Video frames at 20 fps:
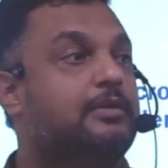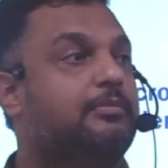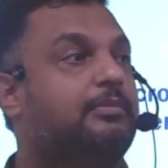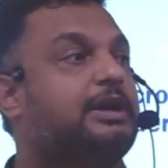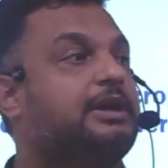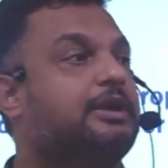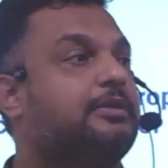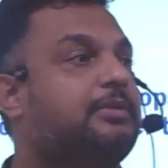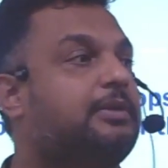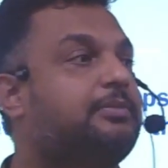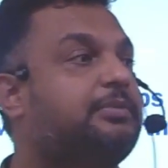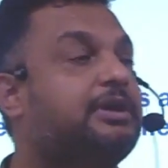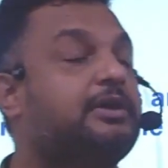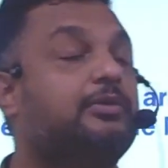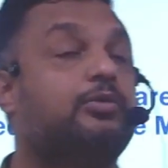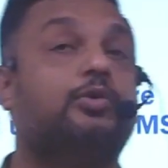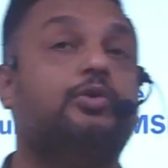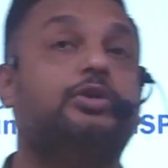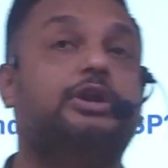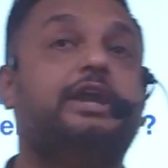But remember,
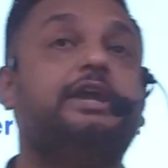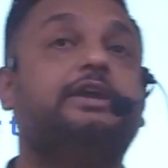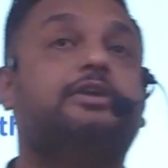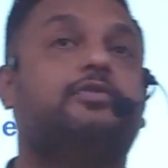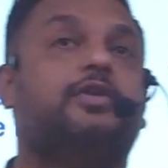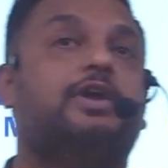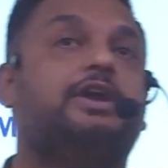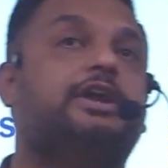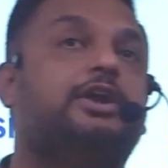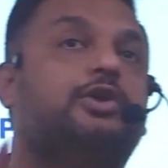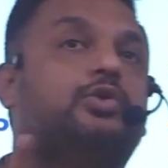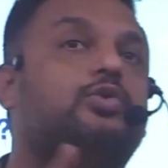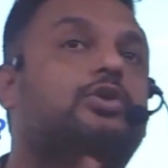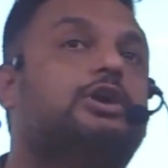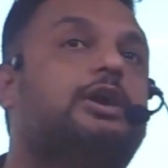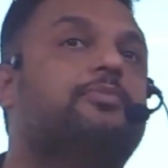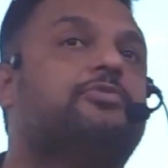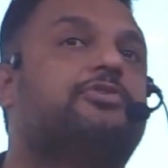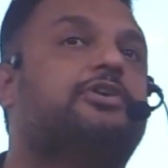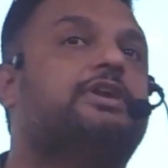only 22
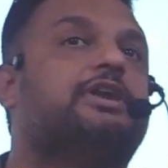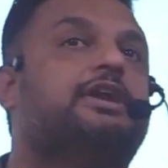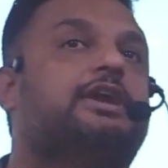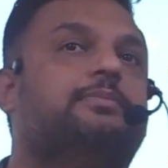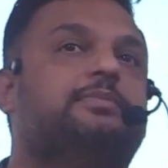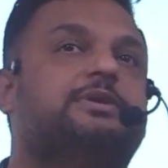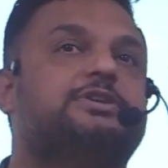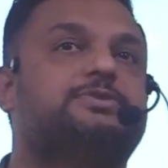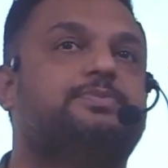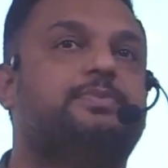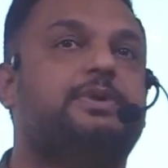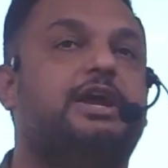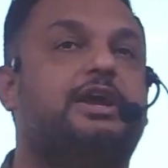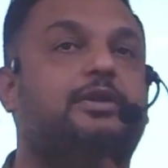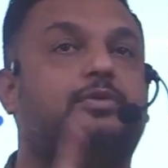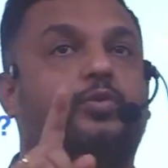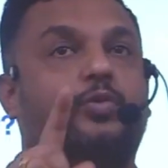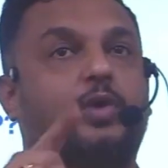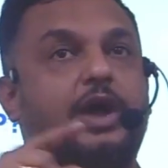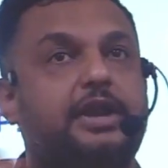comes under MSP,
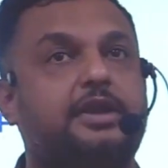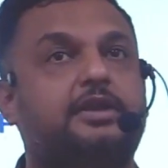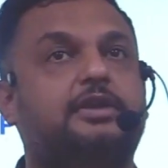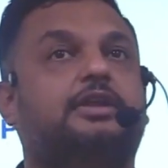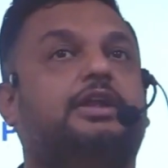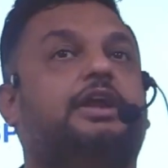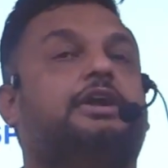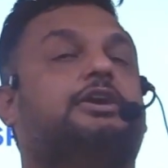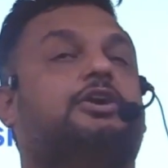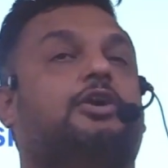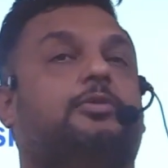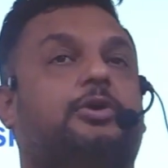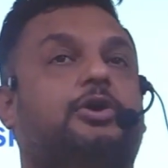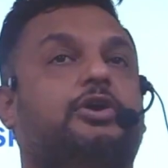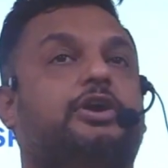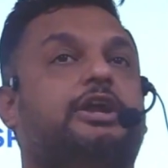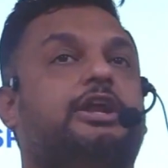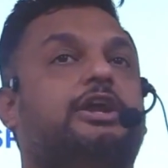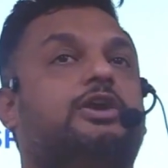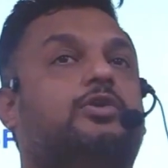and one that
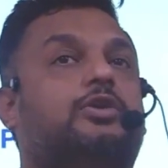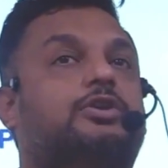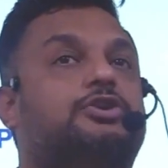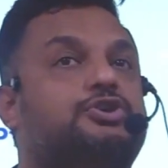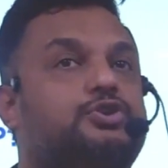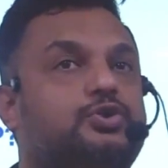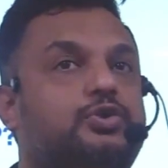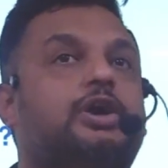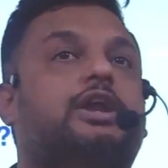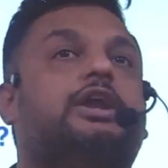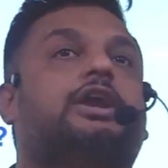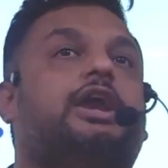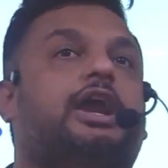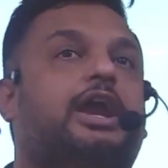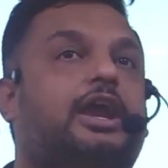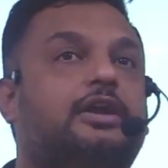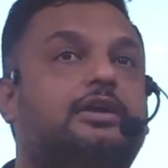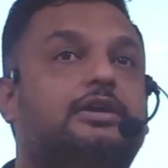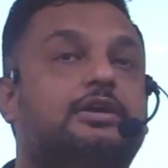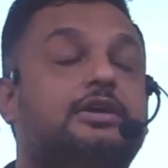commodity called
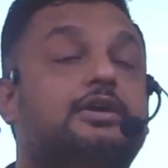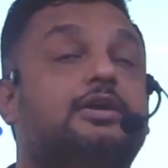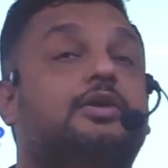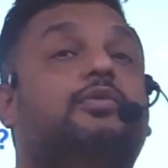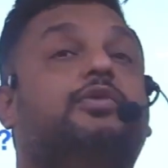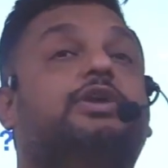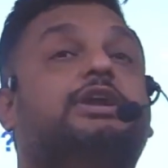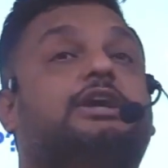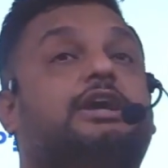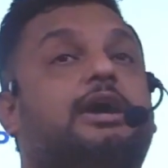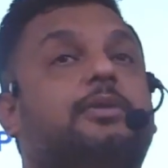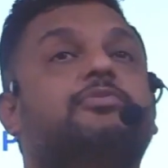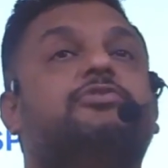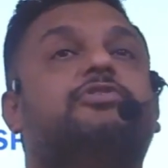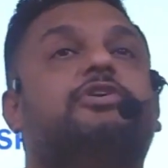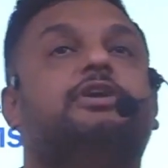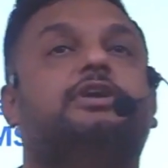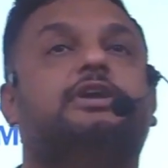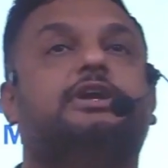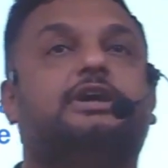sugarcane will
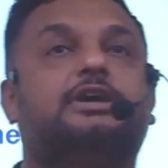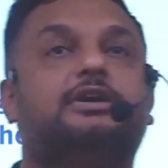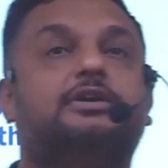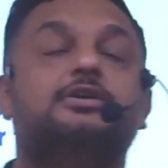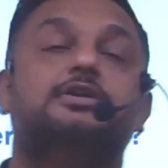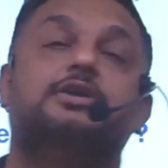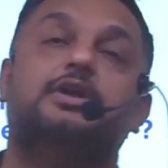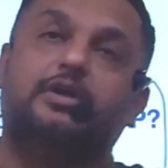comes under.